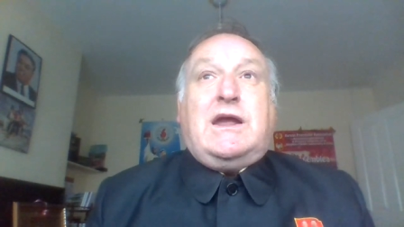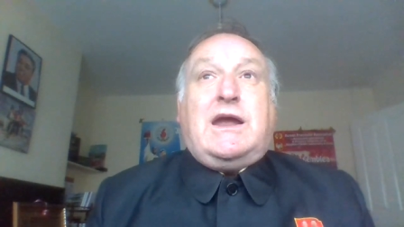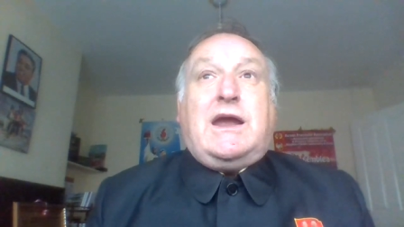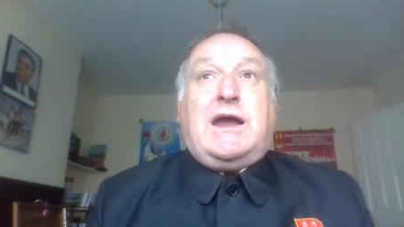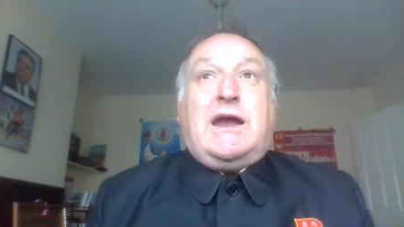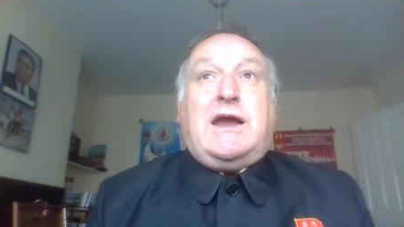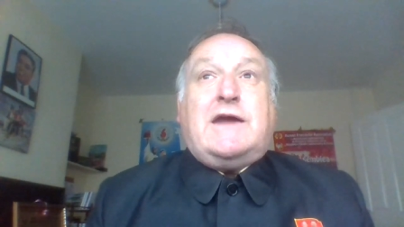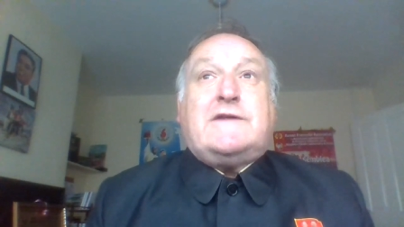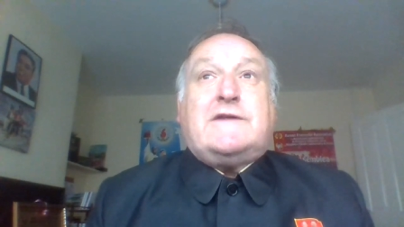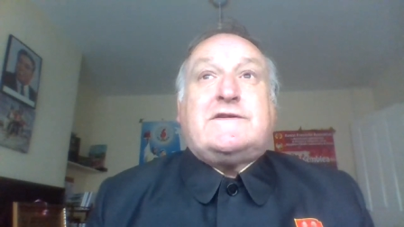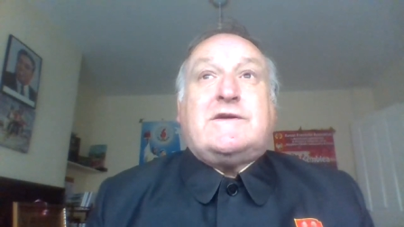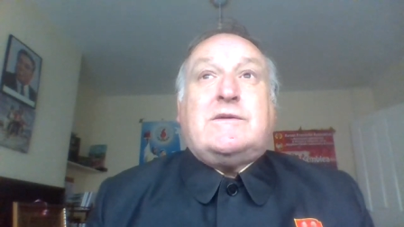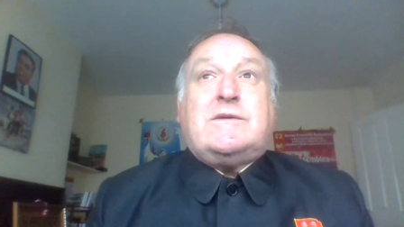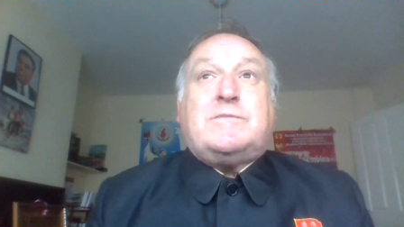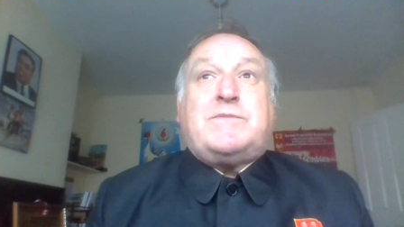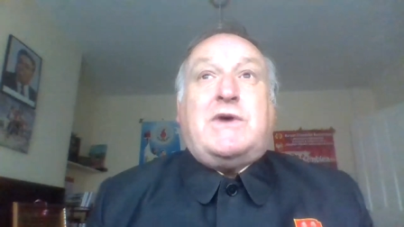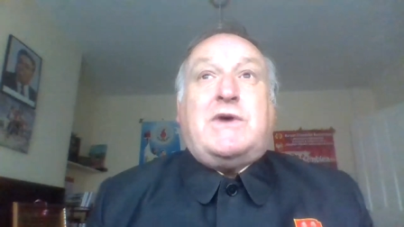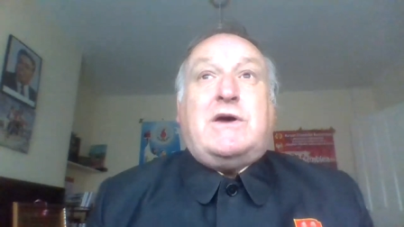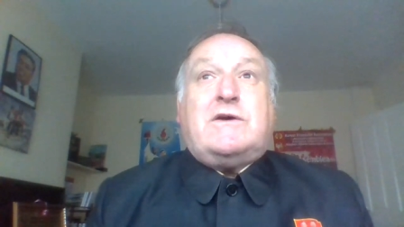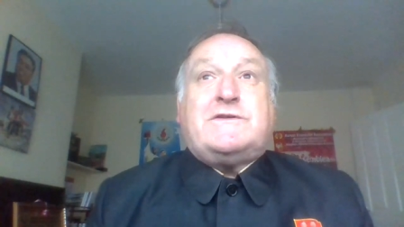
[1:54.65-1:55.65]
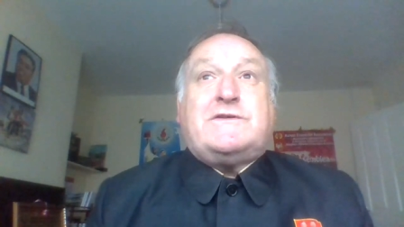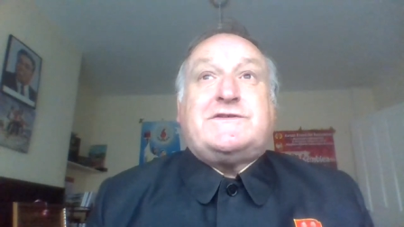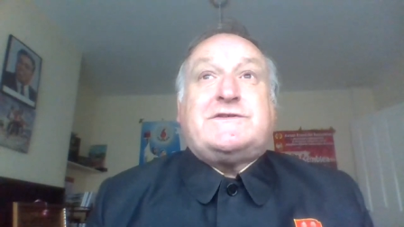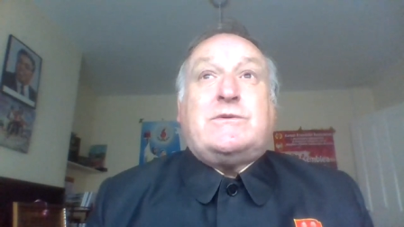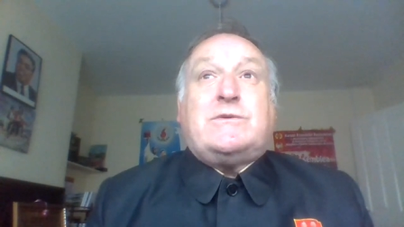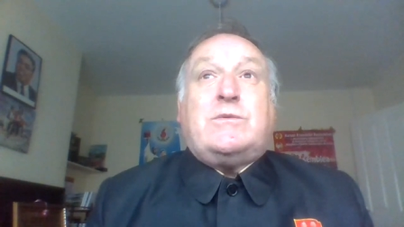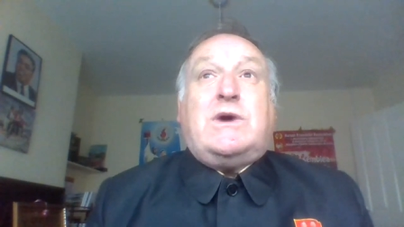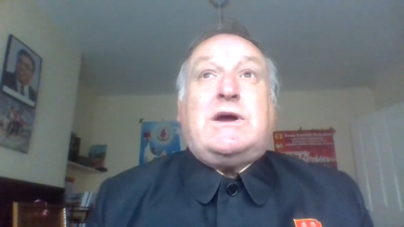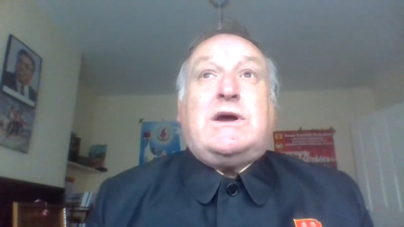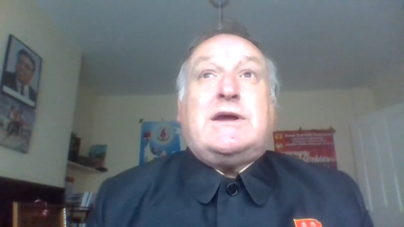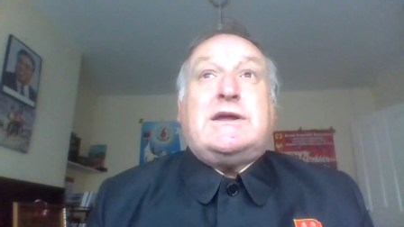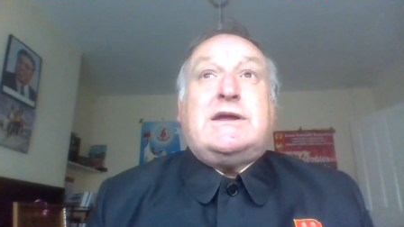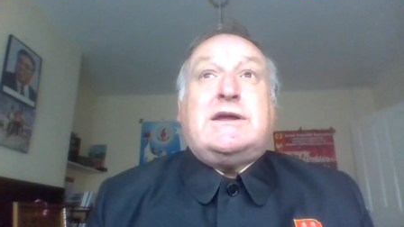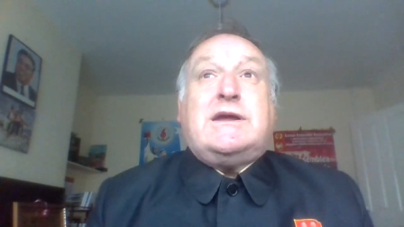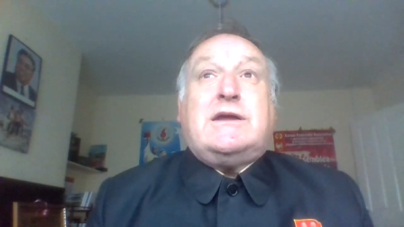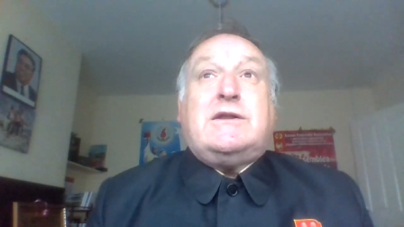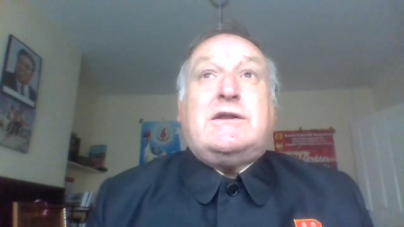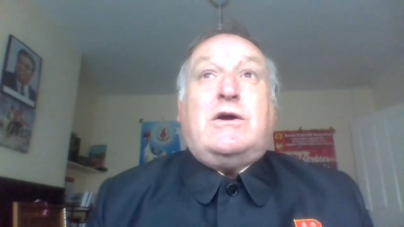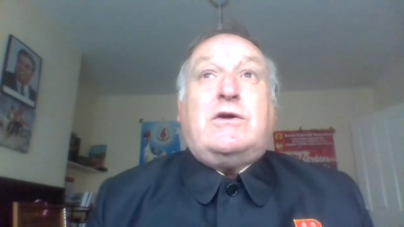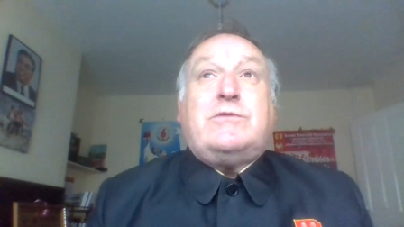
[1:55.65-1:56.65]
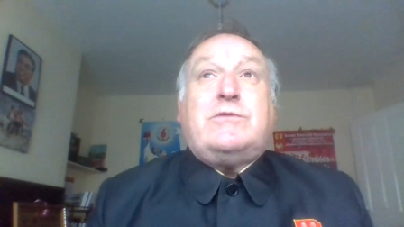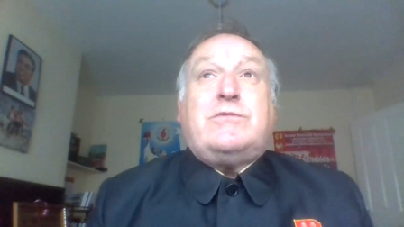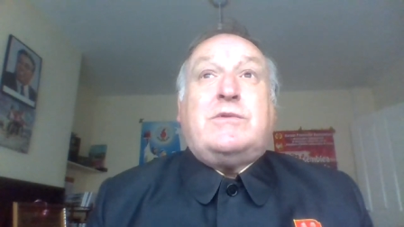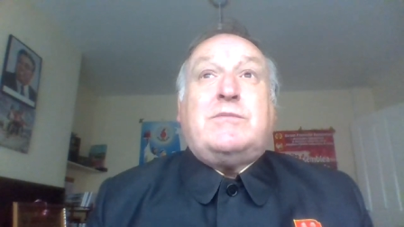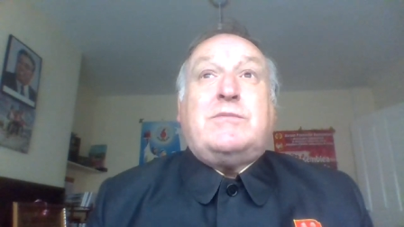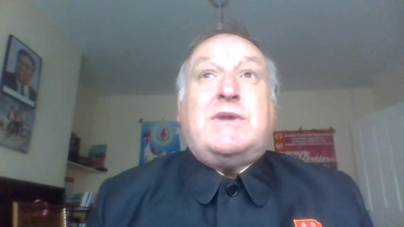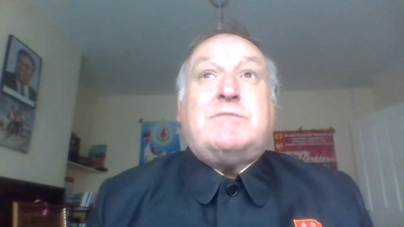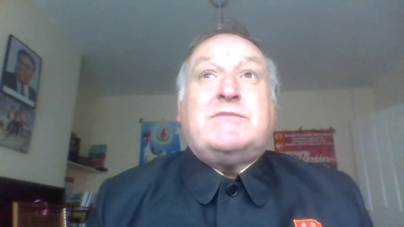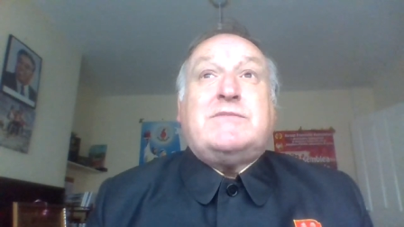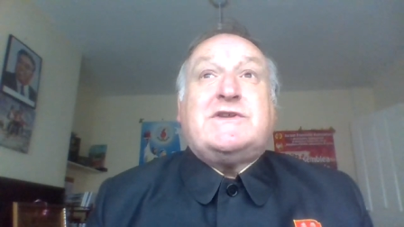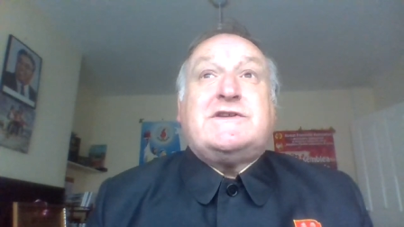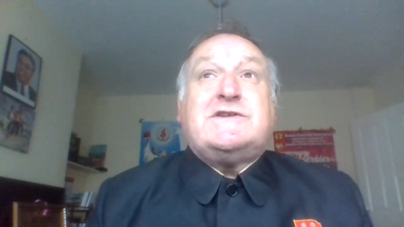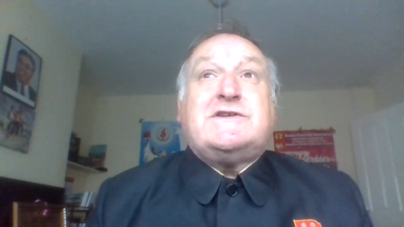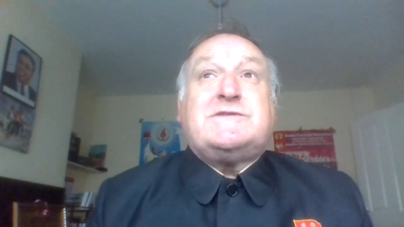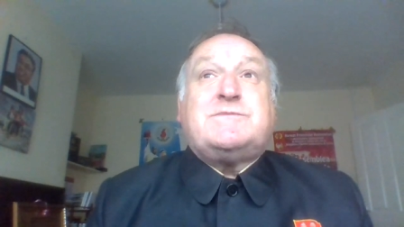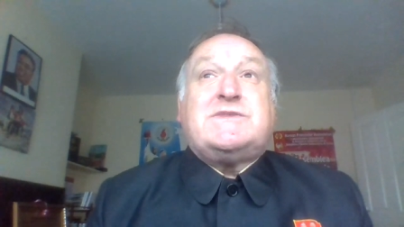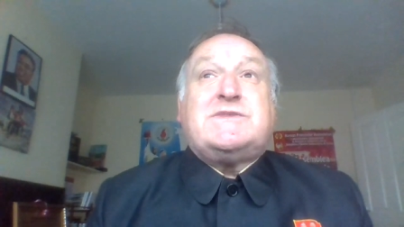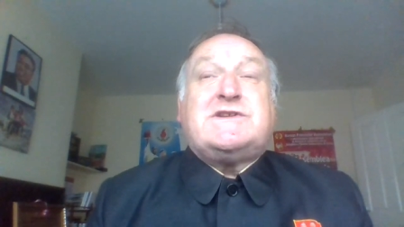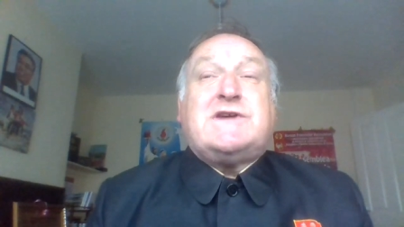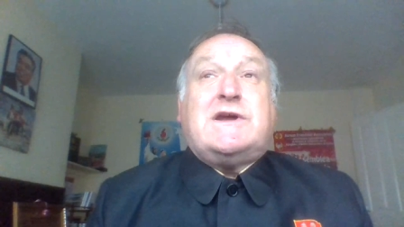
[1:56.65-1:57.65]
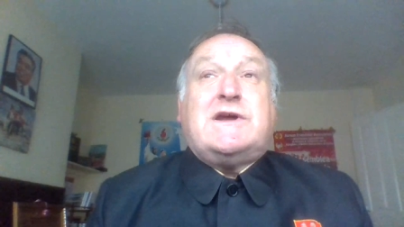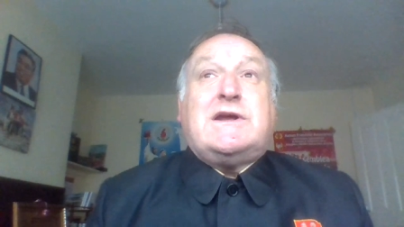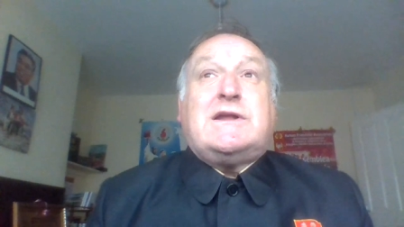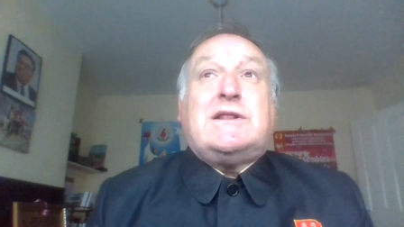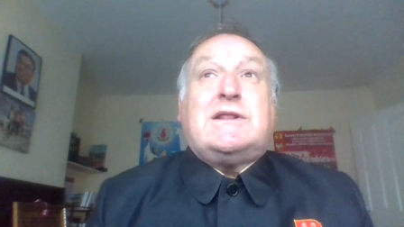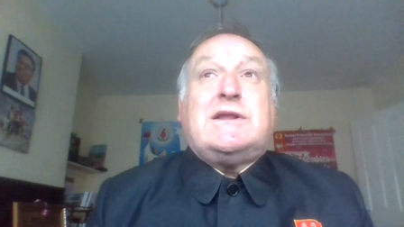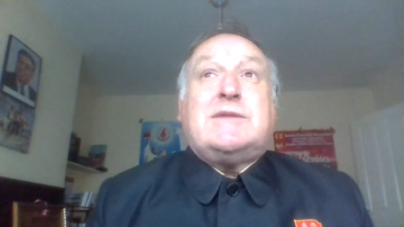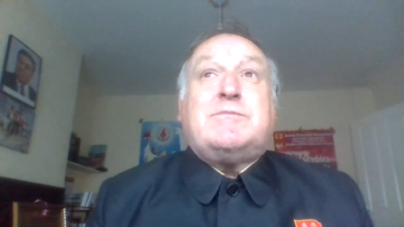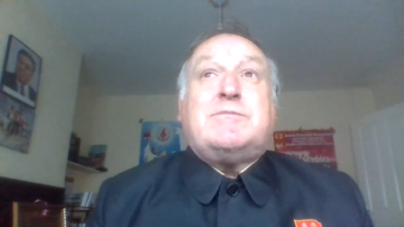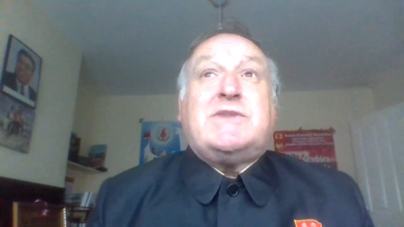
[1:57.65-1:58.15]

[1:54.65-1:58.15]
had passed away. And I remember this particularly